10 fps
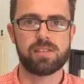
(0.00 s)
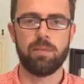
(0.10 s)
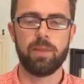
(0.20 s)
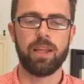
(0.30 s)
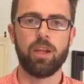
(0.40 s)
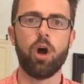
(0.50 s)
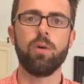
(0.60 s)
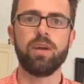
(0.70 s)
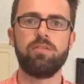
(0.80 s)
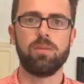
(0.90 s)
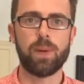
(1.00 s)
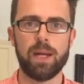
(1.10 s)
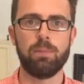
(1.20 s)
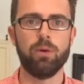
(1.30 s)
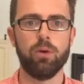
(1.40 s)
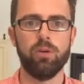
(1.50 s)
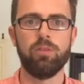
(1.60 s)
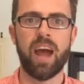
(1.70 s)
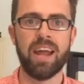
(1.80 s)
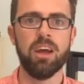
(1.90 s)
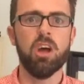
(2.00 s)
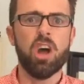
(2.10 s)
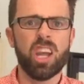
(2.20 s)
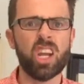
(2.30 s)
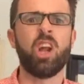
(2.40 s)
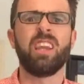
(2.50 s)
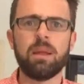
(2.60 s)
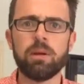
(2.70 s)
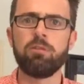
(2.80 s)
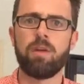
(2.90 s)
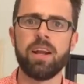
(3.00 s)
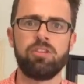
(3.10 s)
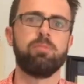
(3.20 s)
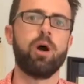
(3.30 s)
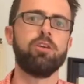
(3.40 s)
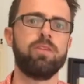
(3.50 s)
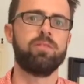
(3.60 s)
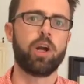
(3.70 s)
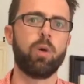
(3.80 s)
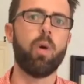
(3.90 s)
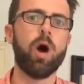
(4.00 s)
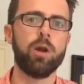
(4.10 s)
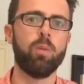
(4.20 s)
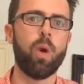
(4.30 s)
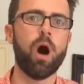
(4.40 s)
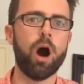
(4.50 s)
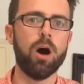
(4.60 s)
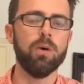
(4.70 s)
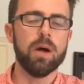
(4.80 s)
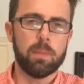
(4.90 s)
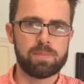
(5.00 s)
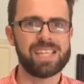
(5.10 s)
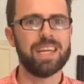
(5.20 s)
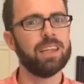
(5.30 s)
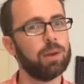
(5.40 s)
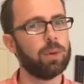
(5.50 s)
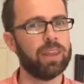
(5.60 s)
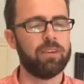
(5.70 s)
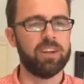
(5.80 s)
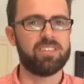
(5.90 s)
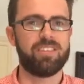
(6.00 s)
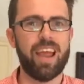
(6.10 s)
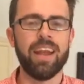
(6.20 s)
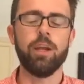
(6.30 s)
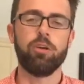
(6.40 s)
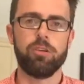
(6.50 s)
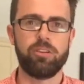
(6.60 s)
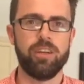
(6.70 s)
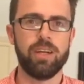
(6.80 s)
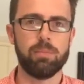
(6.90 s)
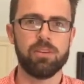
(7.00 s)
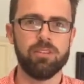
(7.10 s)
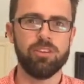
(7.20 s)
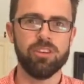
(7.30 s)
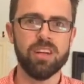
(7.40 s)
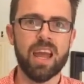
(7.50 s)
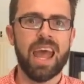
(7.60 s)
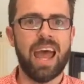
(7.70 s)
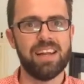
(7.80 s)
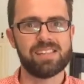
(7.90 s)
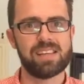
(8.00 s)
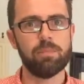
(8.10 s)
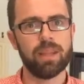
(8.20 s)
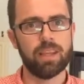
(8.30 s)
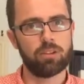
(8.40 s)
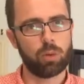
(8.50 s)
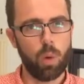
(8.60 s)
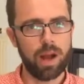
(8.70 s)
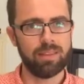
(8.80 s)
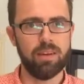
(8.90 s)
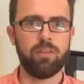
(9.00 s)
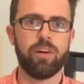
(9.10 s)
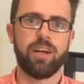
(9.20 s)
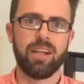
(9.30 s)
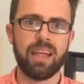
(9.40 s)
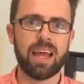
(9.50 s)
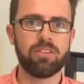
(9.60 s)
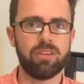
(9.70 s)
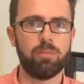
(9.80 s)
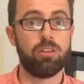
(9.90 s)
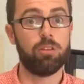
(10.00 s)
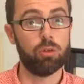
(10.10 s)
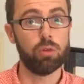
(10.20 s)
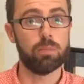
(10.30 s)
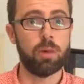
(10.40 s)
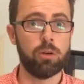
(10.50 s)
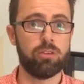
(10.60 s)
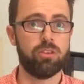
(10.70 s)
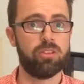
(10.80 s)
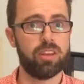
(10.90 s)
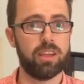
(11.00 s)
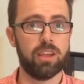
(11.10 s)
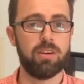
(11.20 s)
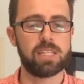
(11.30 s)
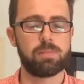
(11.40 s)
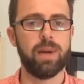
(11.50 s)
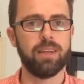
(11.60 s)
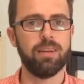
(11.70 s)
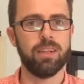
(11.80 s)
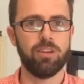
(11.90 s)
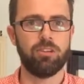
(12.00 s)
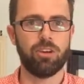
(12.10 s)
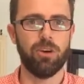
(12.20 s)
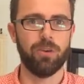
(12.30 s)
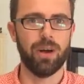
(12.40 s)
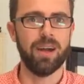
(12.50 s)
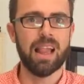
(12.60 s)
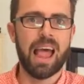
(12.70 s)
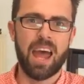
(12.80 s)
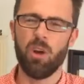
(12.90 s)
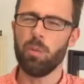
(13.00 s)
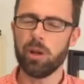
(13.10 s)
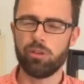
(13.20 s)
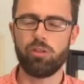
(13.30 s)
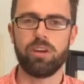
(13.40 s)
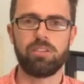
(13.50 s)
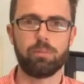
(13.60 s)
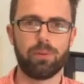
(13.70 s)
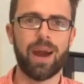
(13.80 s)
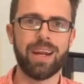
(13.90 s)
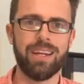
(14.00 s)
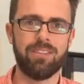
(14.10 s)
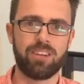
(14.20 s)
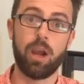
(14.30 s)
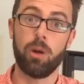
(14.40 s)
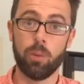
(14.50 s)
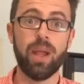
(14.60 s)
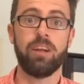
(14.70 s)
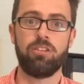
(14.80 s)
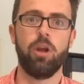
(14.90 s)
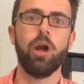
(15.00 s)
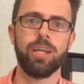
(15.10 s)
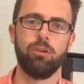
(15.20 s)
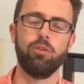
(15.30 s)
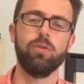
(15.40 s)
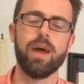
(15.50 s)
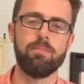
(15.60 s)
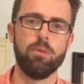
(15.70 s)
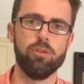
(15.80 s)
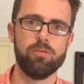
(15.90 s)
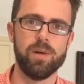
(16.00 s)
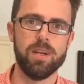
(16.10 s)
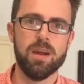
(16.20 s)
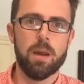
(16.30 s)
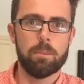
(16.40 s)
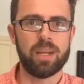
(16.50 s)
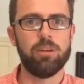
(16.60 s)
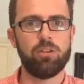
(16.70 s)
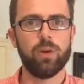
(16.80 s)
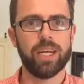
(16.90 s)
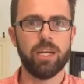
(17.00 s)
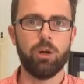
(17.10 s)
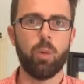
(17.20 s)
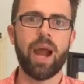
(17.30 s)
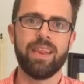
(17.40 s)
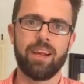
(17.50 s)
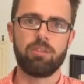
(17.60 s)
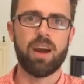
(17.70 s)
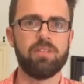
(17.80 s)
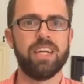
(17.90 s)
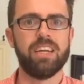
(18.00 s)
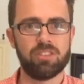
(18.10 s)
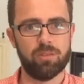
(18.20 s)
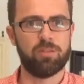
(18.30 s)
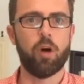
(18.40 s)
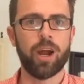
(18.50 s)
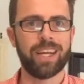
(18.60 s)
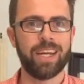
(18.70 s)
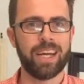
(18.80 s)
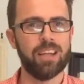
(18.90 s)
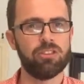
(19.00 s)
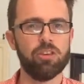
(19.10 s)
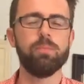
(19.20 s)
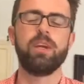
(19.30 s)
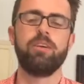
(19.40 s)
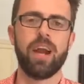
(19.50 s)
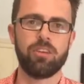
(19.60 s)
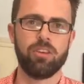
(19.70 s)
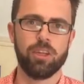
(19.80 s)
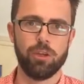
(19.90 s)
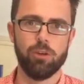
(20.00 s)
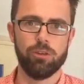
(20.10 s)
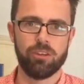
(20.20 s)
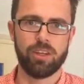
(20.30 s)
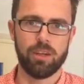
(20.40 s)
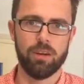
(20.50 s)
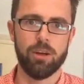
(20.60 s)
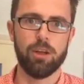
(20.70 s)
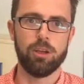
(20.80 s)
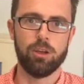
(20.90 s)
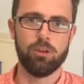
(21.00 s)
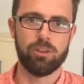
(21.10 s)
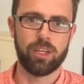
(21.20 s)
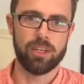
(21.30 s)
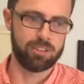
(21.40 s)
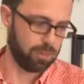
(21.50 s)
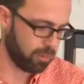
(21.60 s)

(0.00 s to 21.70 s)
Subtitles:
is something that I'll give to people who have had, limited range of motion for quite a while, particularly when they're in a standing or a sitting position, and it's something that's quite different and allows them to do the motions that they're expecting in the shoulder, and it almost tricks the brain into going, well actually I can do that movement, but you're doing it in a way that gravity isn't fighting against you, but you're actually using it as your